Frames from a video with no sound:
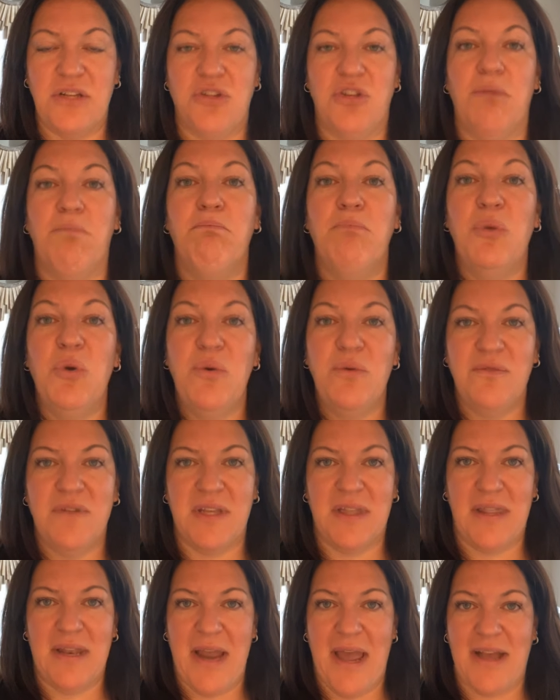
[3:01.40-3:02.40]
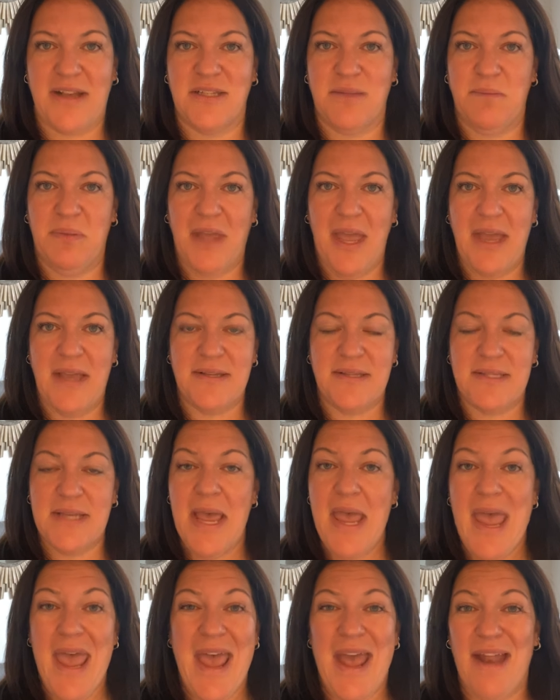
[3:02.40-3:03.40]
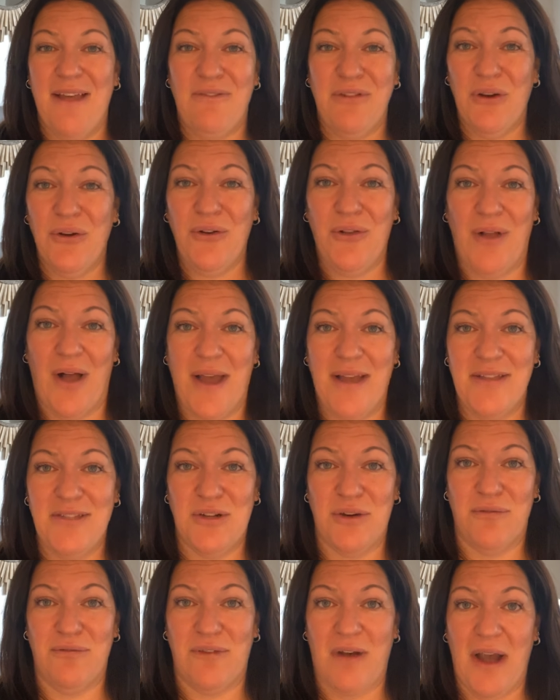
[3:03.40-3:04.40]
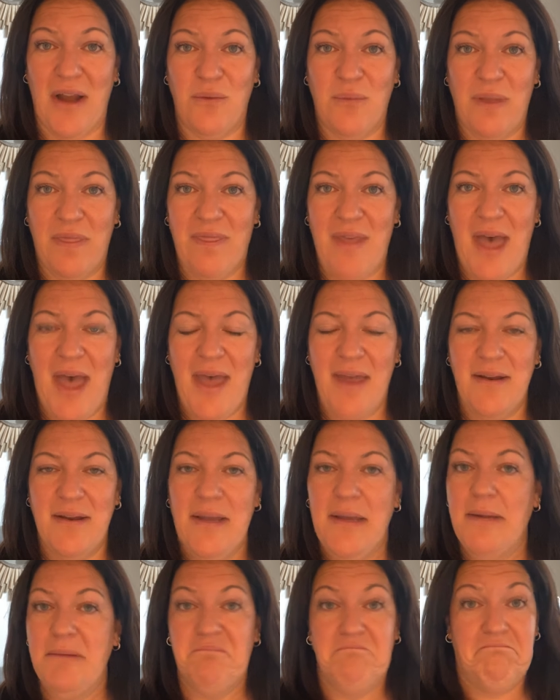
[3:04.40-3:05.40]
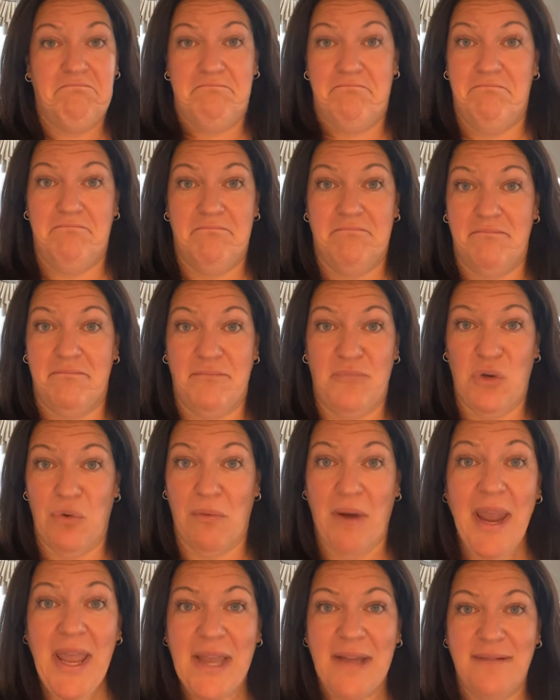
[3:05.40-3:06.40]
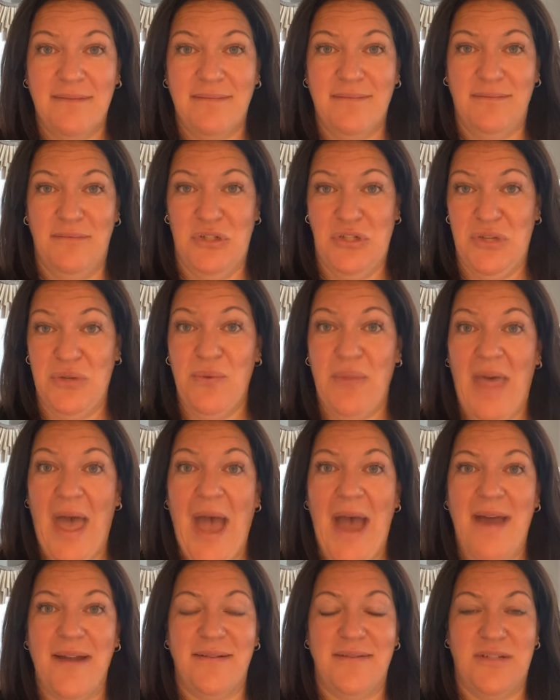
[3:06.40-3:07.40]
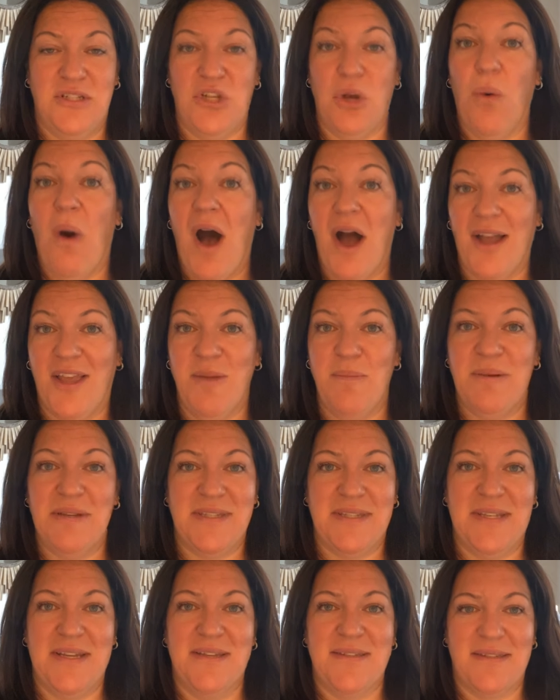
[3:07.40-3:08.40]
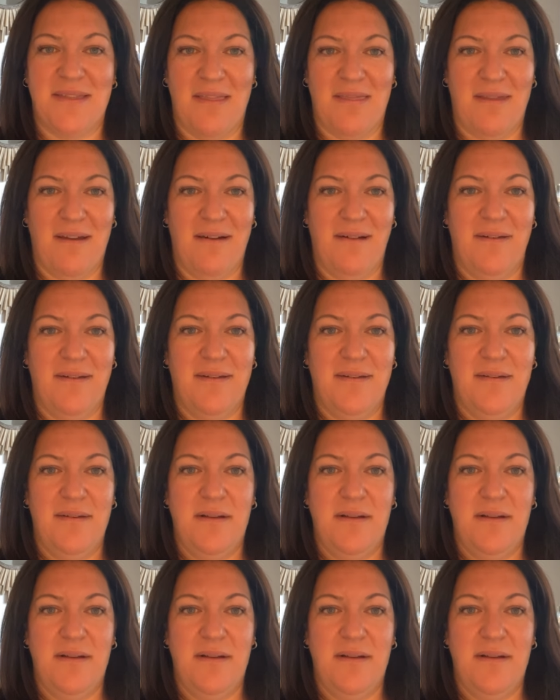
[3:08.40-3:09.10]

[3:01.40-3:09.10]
to move to the next place. And if your clients are fine with that, great, do that. So occupancy is the third.